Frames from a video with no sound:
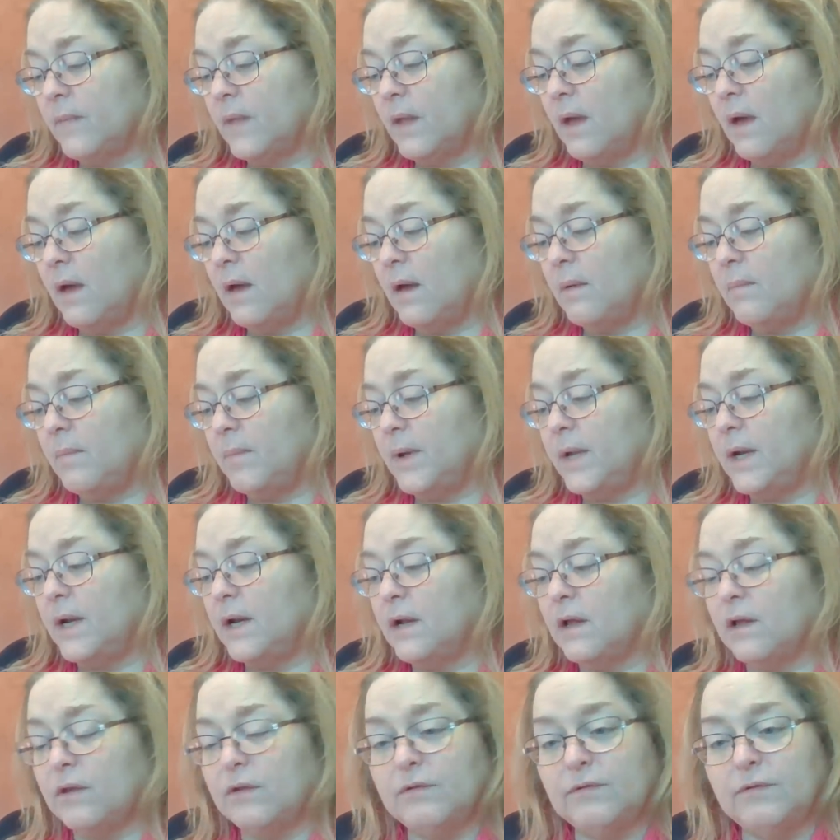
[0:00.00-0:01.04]
but
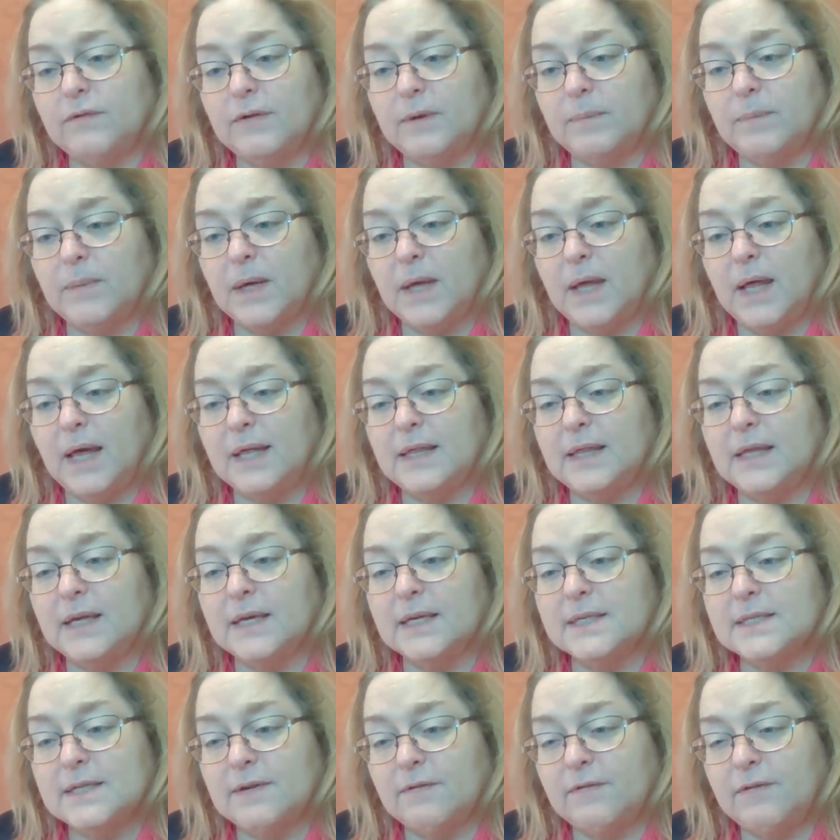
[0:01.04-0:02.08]
another female. I think
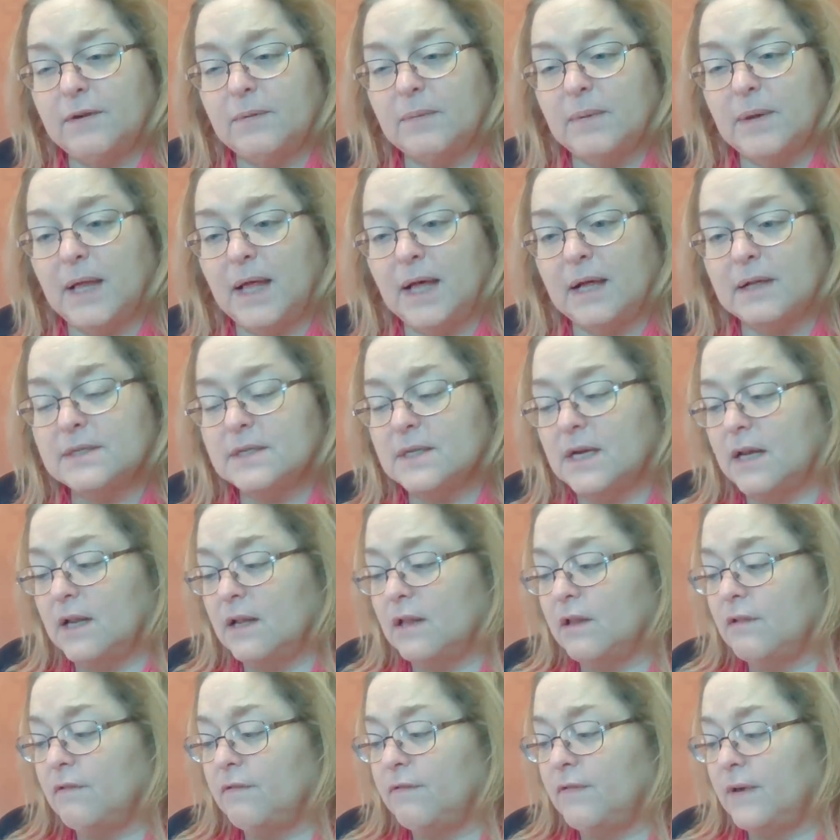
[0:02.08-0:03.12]
it's a female outside
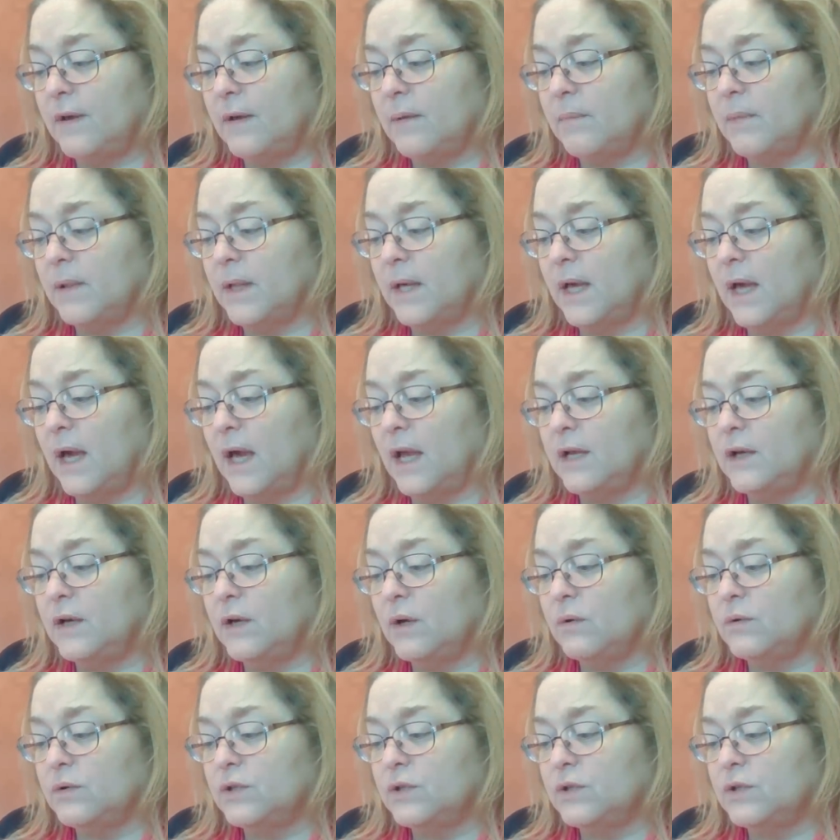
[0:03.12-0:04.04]
of the family. I know